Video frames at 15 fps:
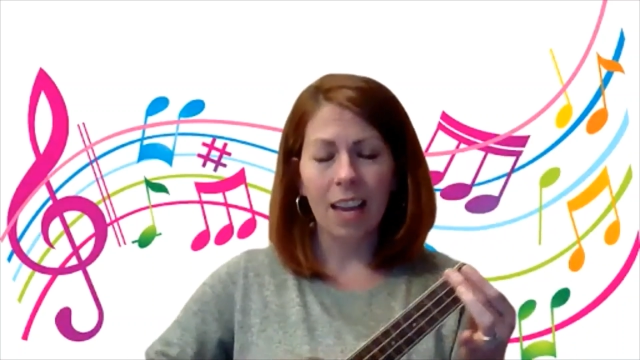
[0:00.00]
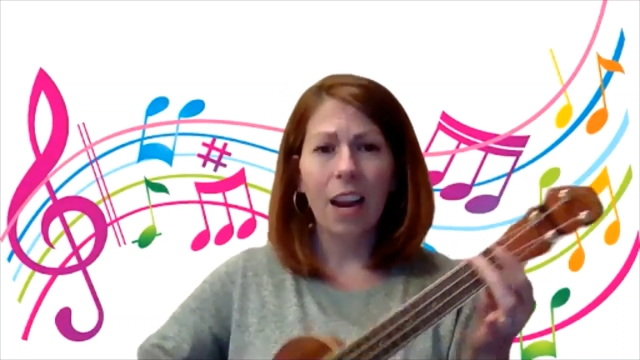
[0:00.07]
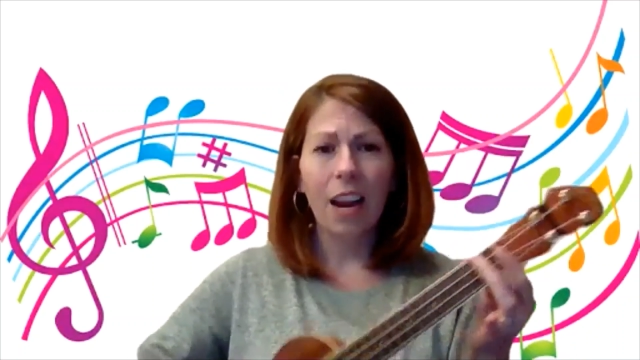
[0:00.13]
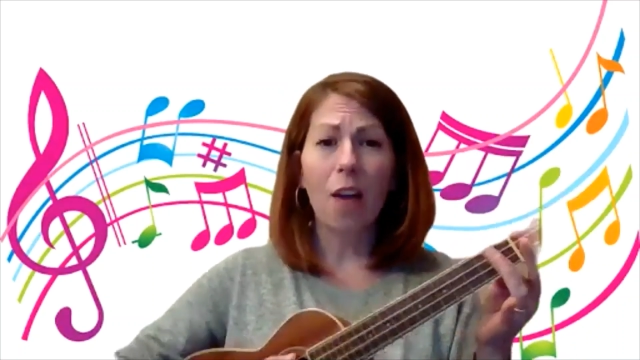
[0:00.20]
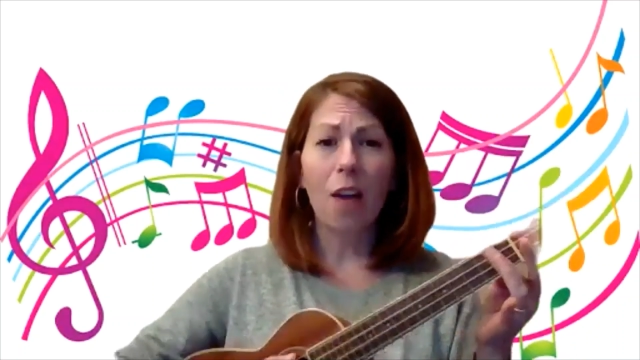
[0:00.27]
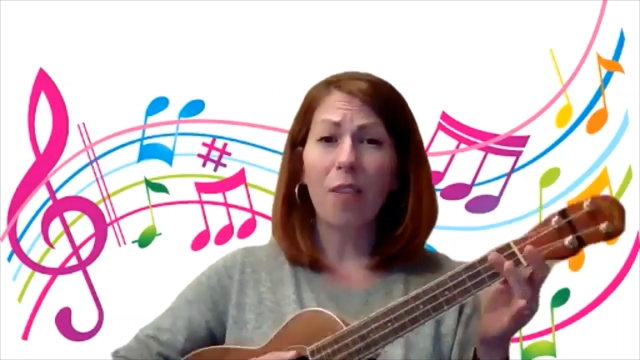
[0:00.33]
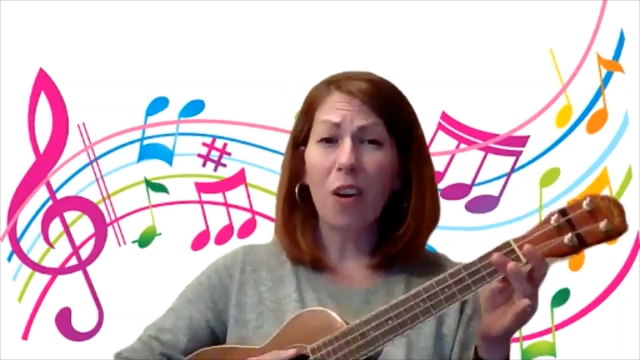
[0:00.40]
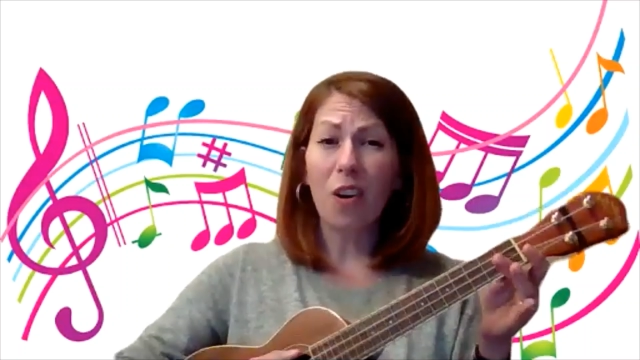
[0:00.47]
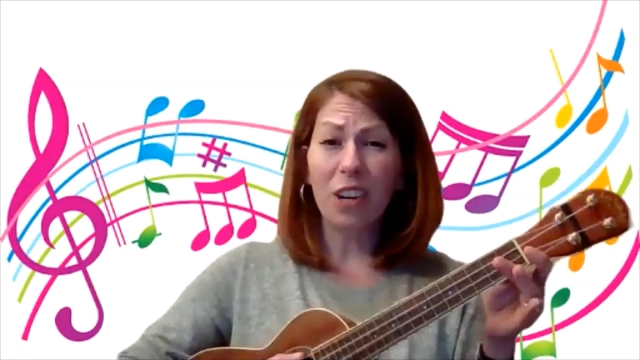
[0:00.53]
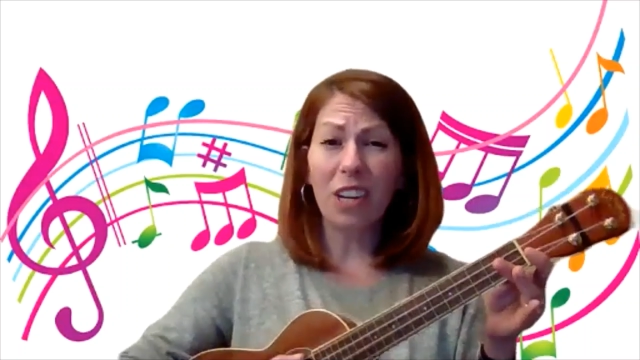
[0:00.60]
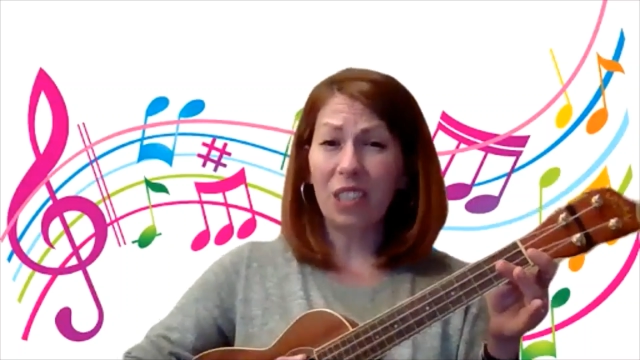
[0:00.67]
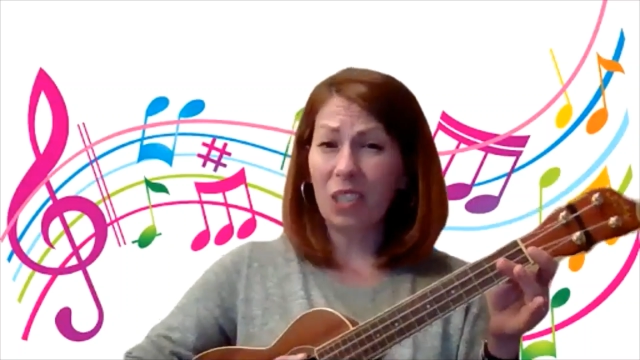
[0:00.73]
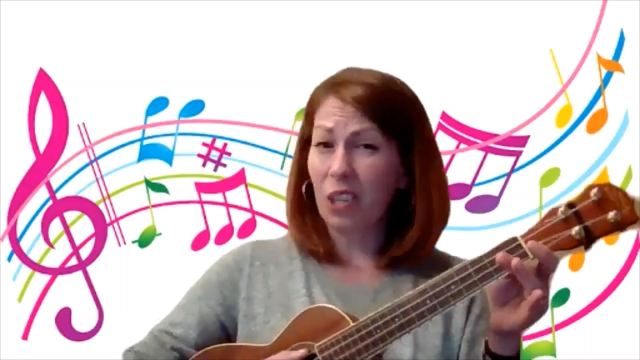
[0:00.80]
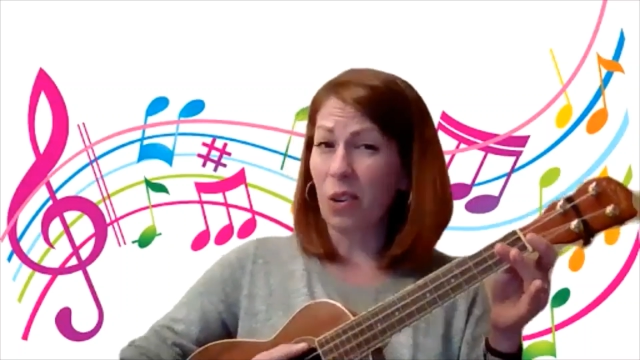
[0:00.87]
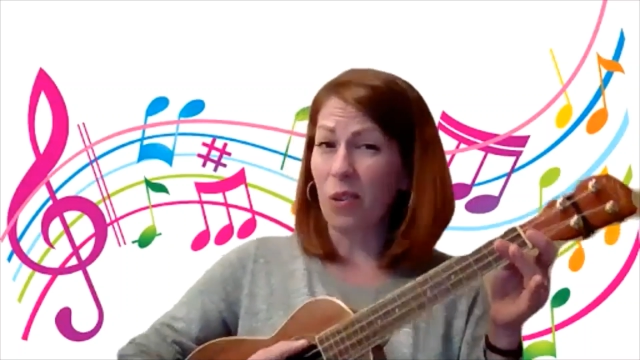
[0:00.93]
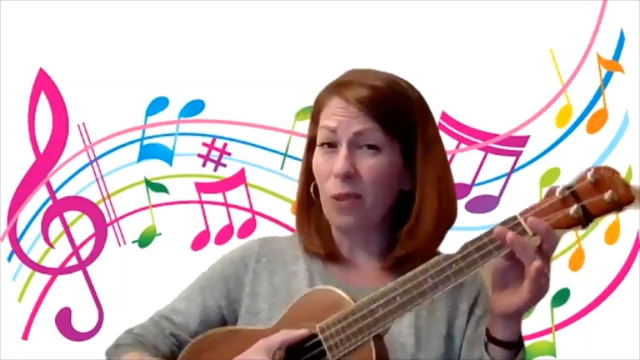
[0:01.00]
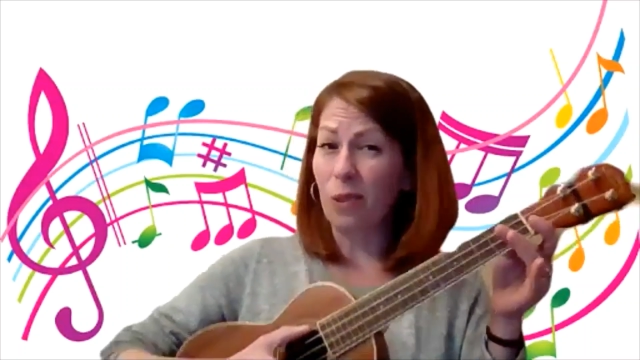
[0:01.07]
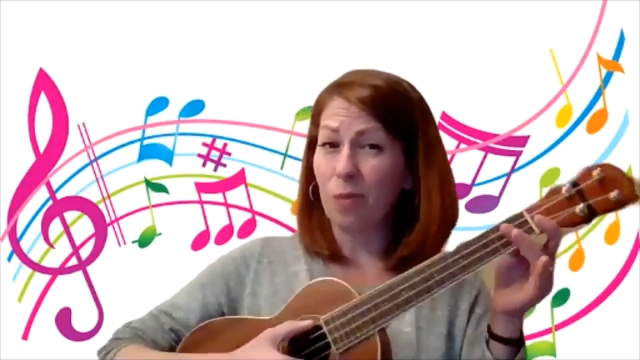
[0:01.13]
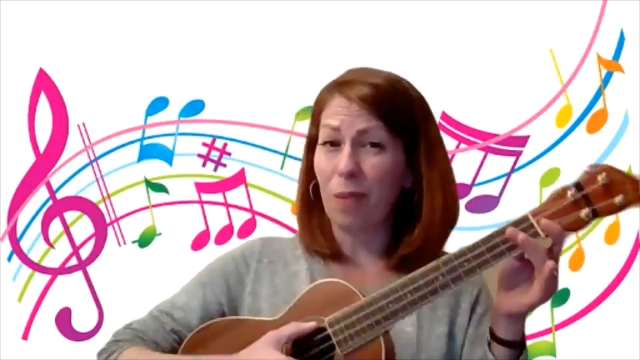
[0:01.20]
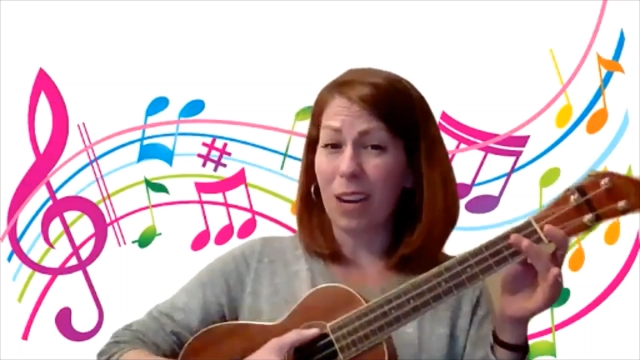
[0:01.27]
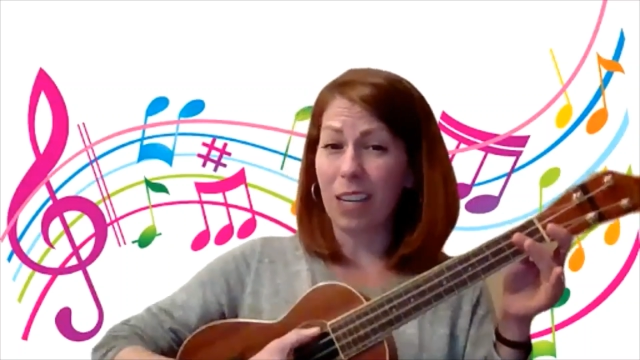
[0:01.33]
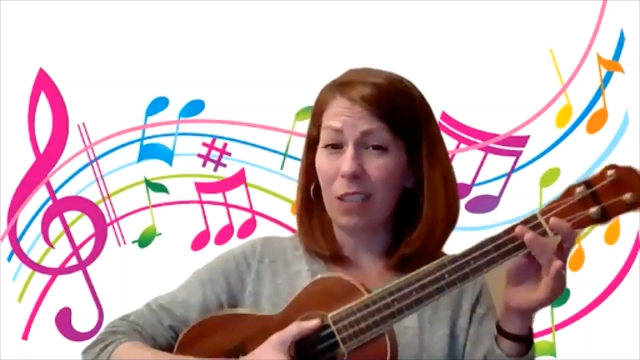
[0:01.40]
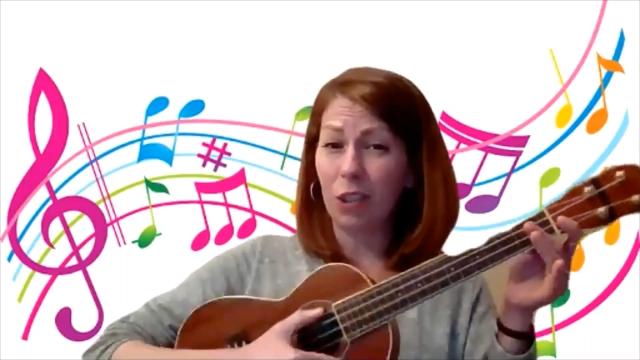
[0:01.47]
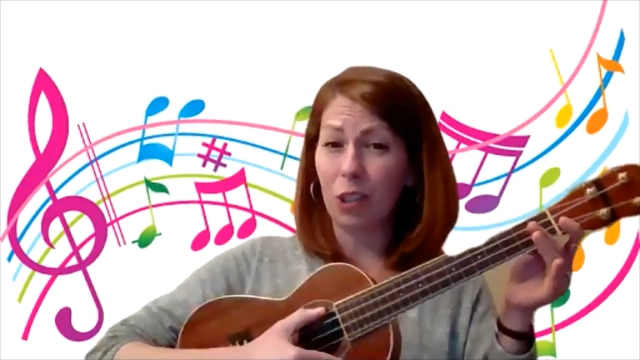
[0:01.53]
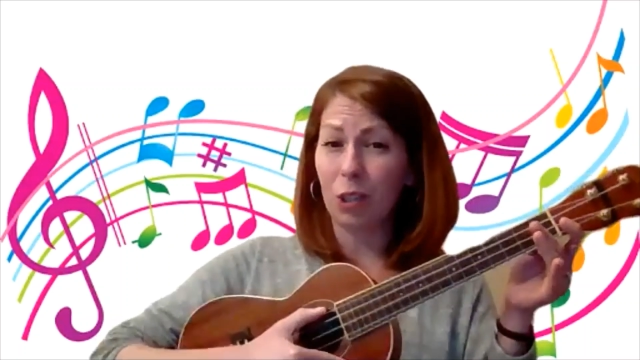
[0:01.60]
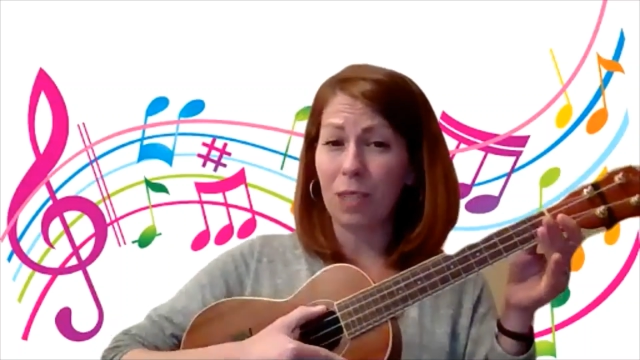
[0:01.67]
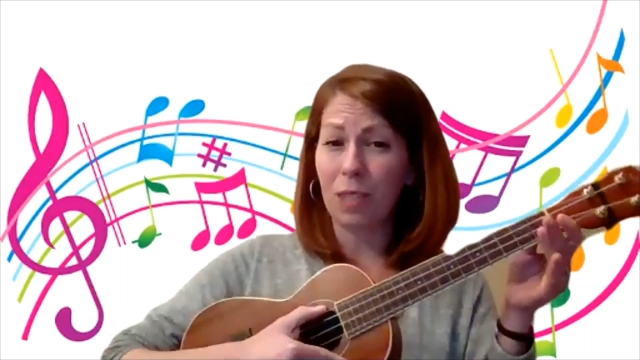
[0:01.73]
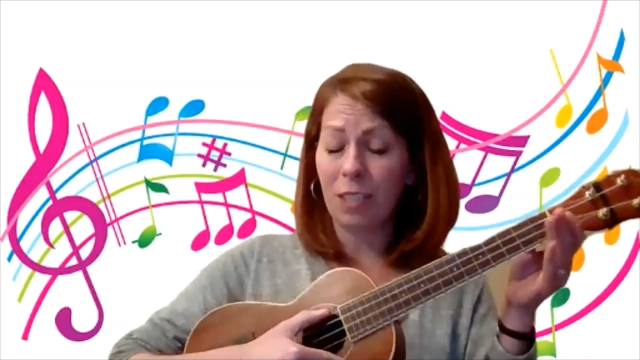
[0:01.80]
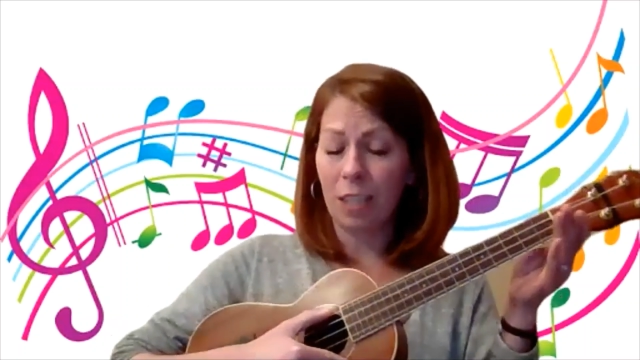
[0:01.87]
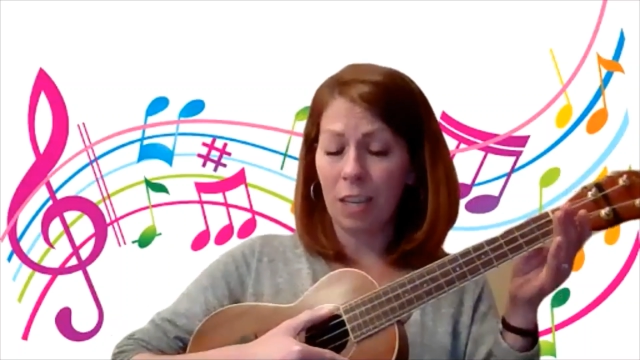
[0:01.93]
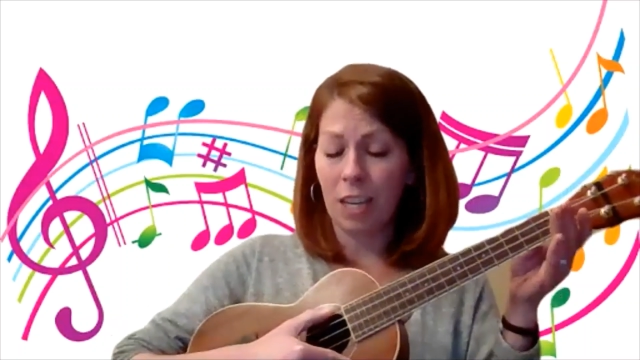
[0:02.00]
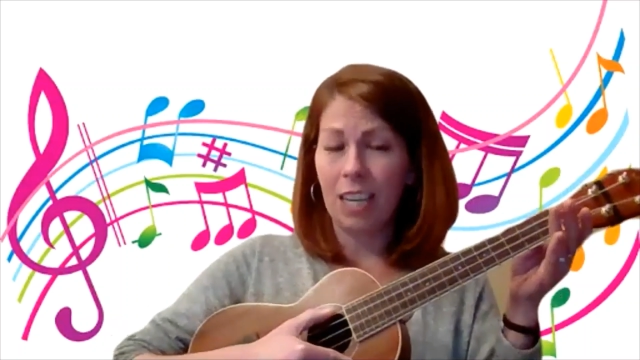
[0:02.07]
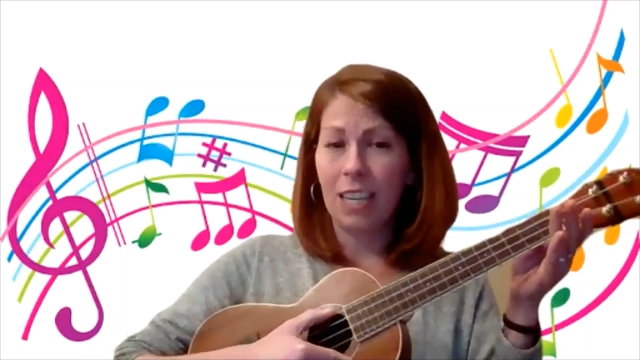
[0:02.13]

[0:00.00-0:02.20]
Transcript: Now, I've already tuned my instrument